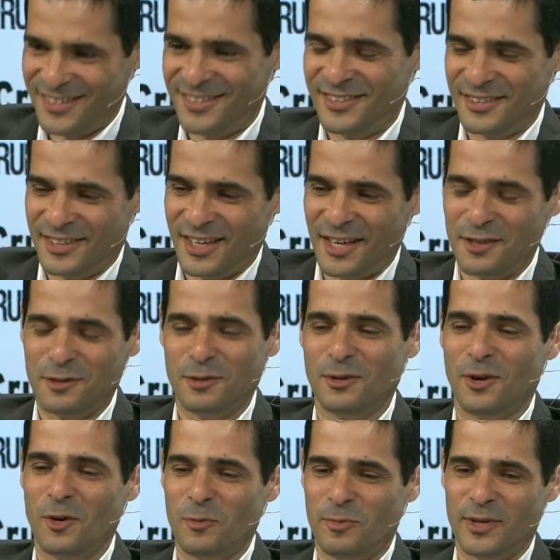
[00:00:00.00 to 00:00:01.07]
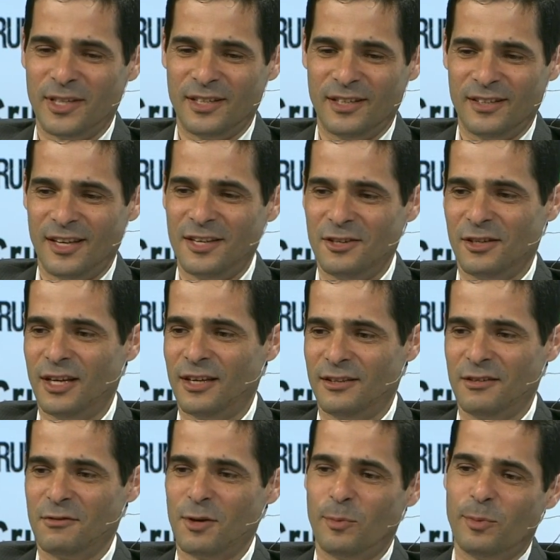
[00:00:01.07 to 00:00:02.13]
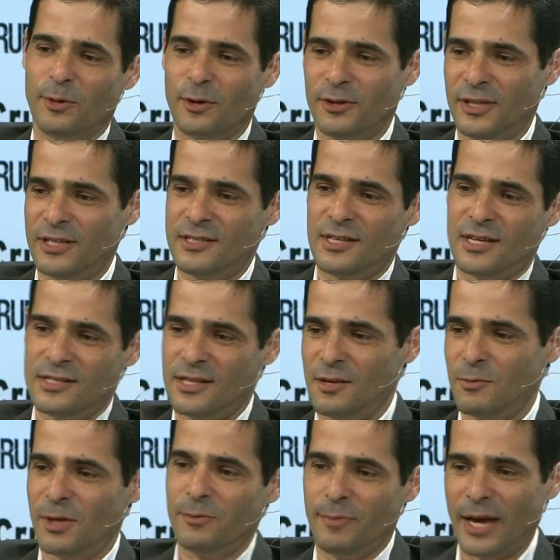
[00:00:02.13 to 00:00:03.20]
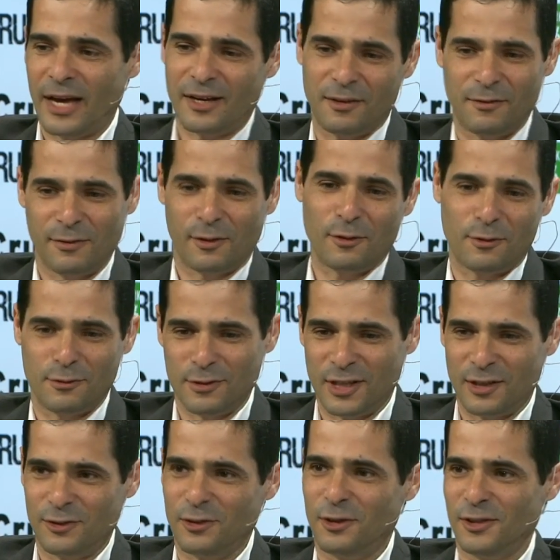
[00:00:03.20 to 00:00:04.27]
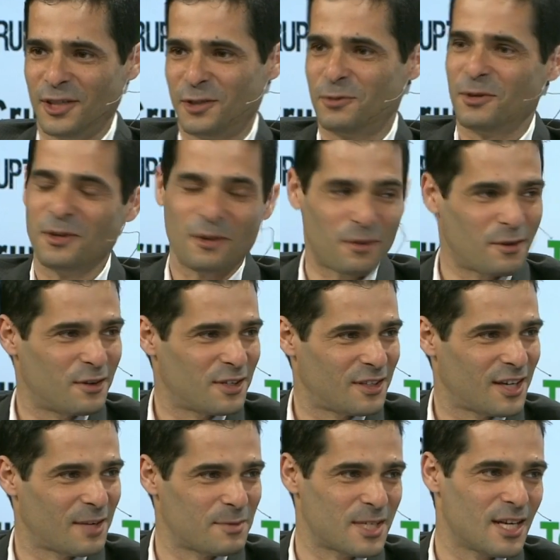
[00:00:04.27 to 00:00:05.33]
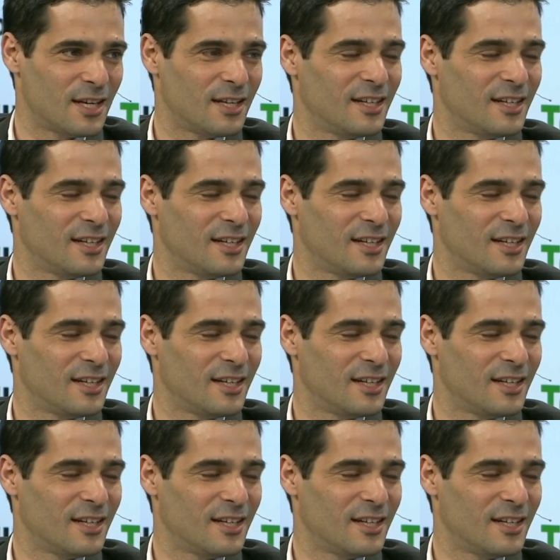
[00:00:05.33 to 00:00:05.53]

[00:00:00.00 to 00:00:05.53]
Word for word: the gate to open, and then you get the report that says they went back and forth through that toll like 20, 30 times.